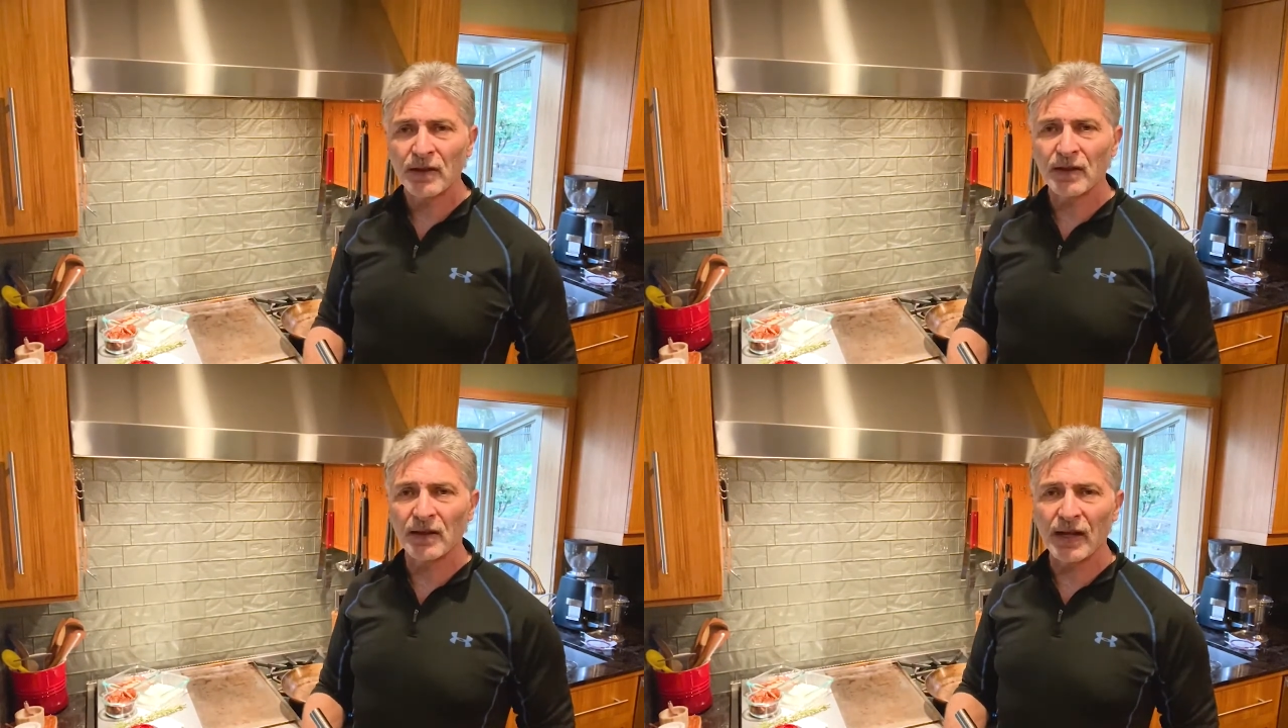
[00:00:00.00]

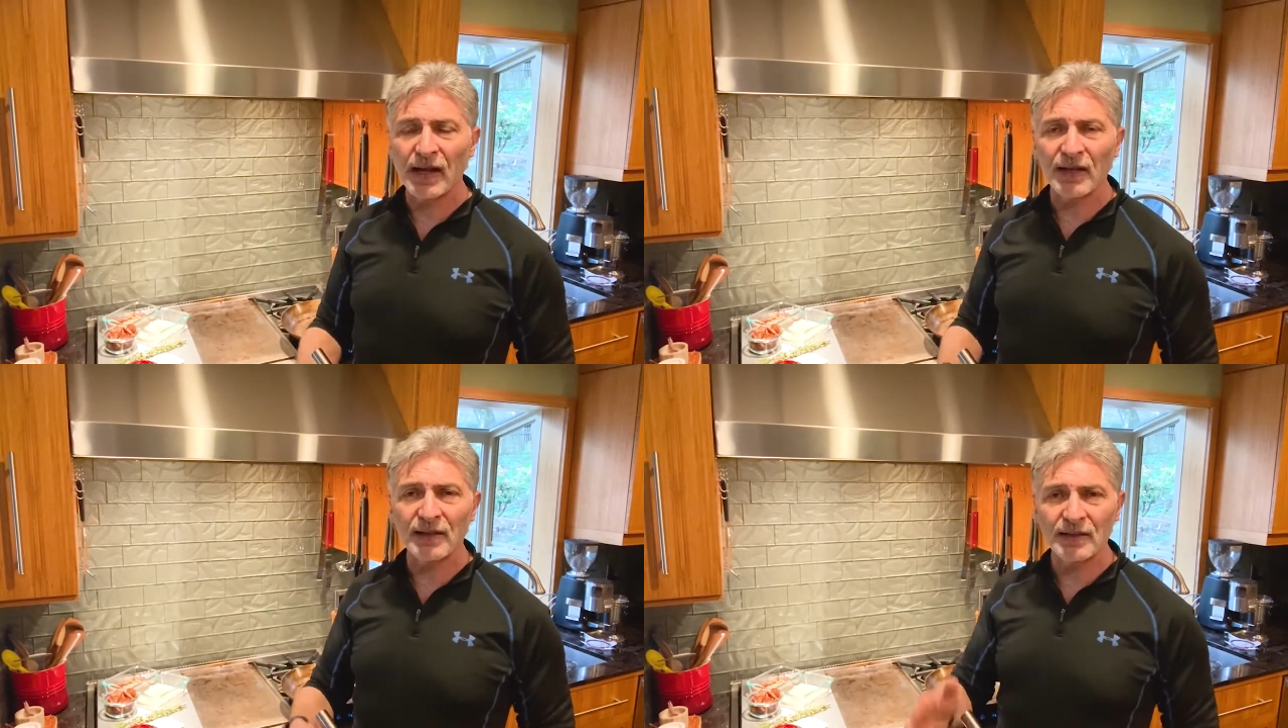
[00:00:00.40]

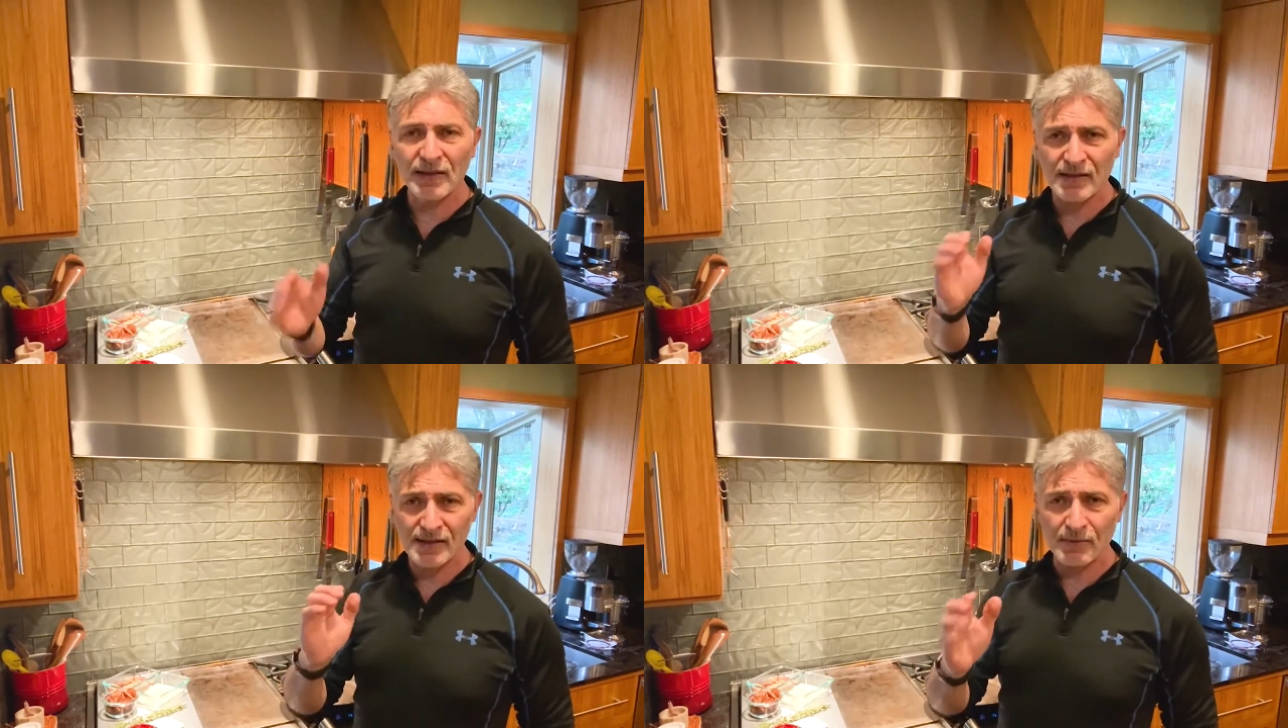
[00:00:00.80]
Ellen
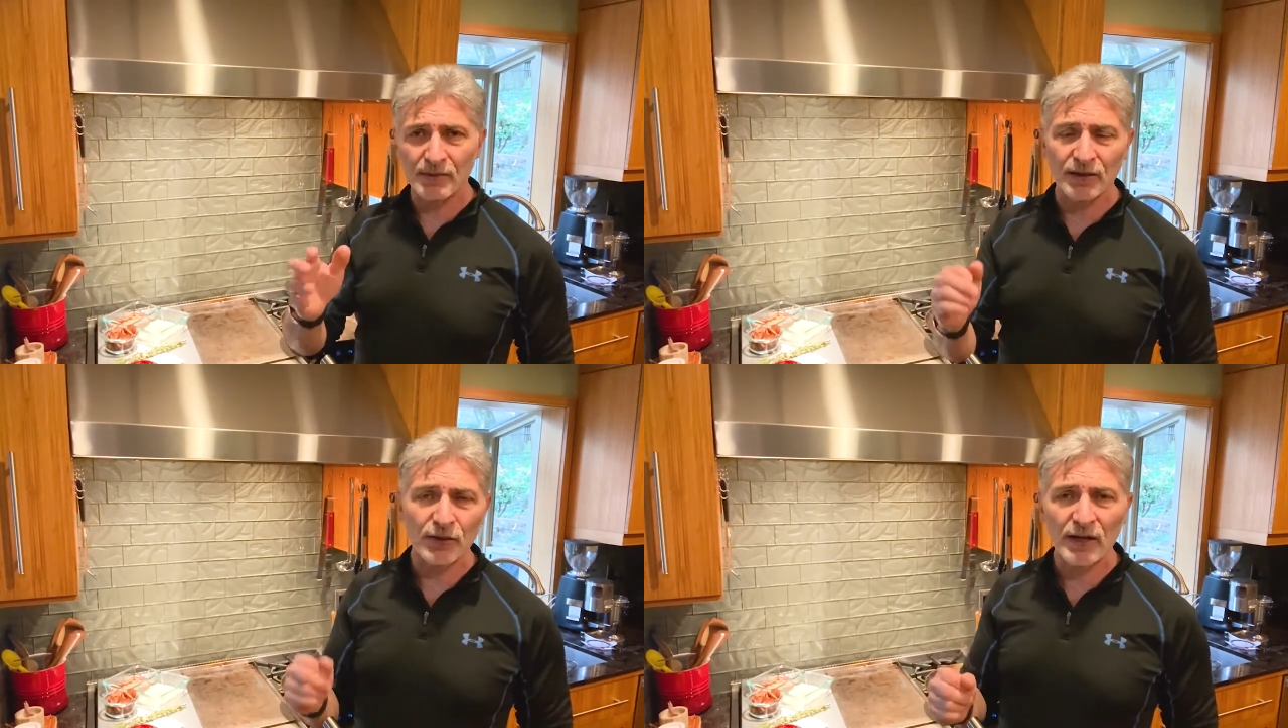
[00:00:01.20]
does
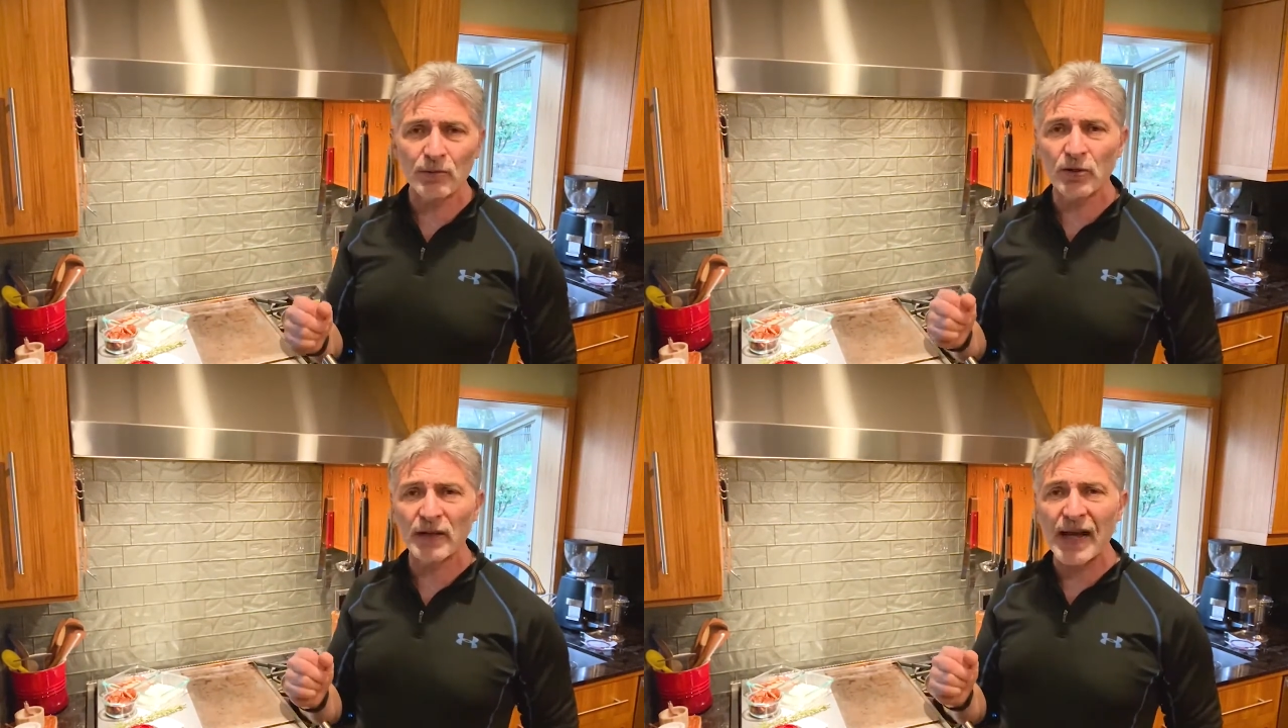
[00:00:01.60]
some
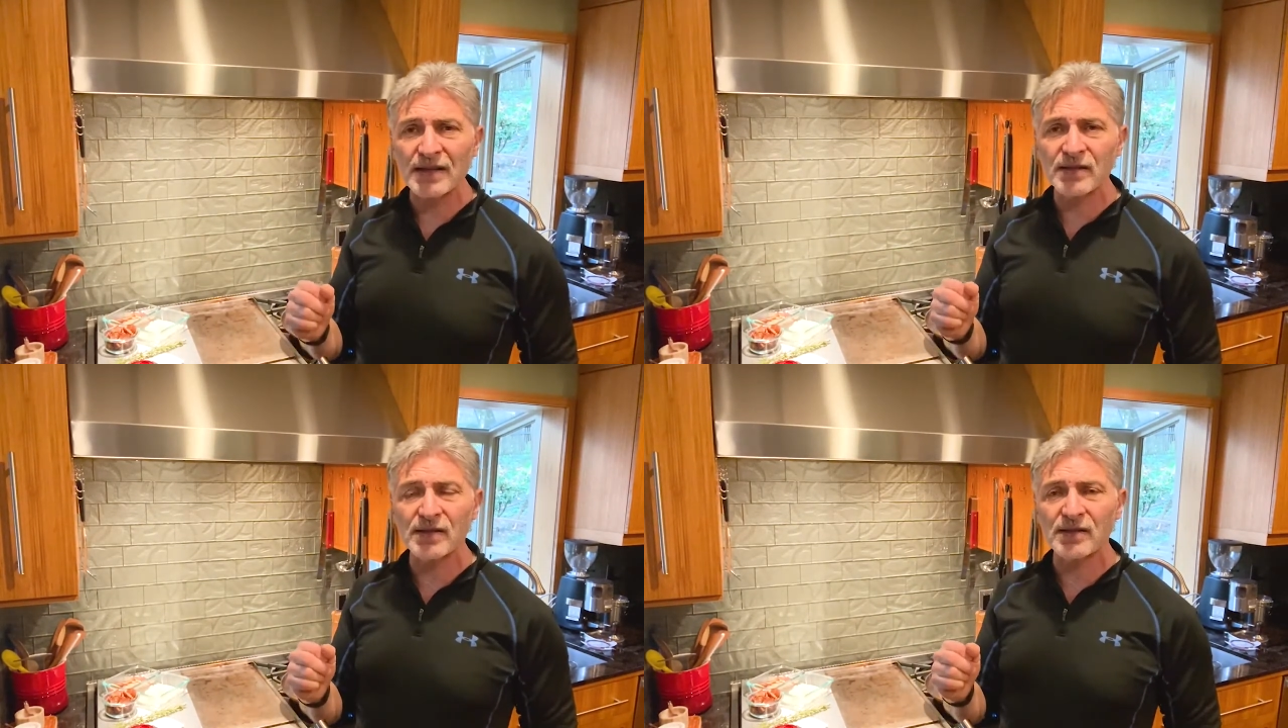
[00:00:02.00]
incredible
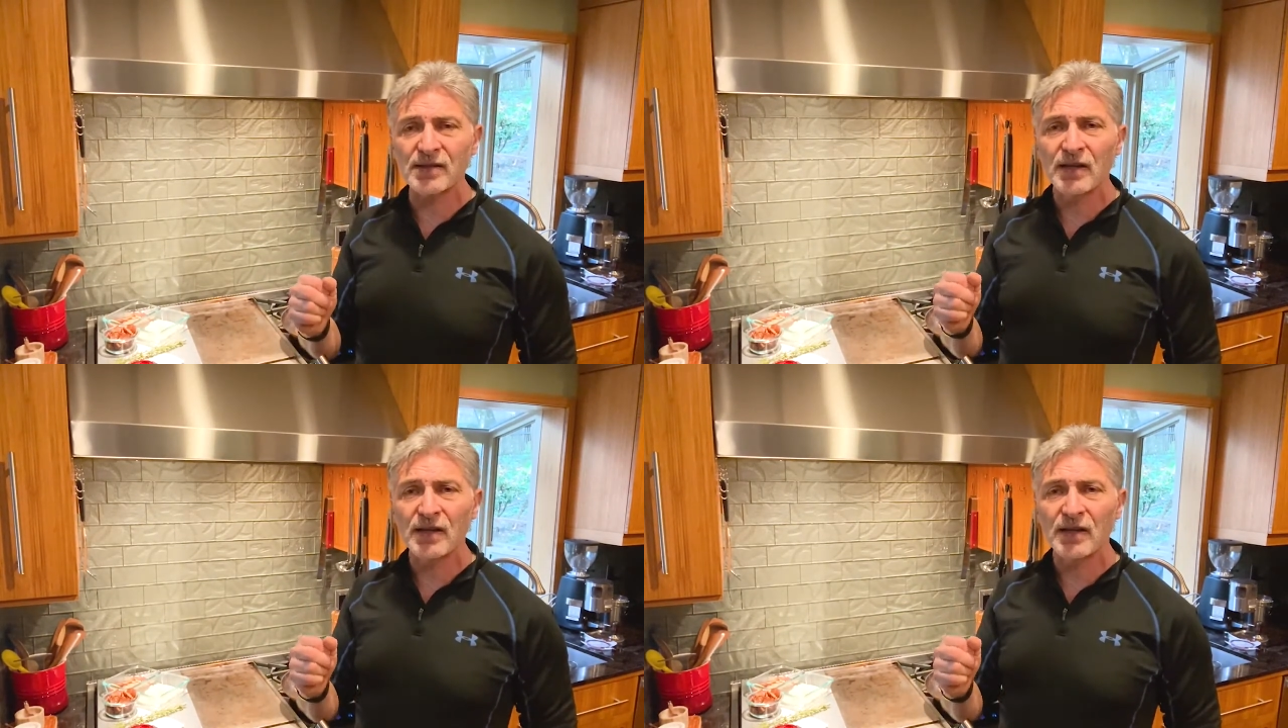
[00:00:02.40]
classes.